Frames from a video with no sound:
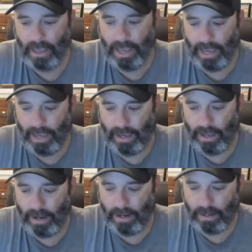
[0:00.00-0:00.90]

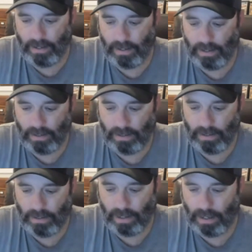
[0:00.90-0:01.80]
And
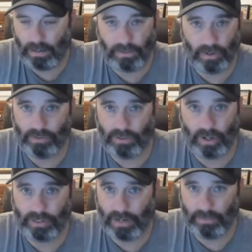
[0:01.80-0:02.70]
so I was a
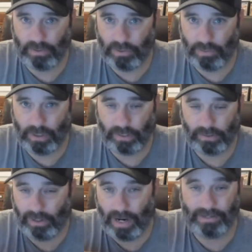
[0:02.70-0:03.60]
Josh Hamilton super
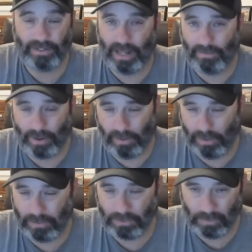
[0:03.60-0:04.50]
collector. I still have all of
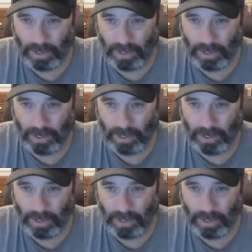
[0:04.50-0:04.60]
those as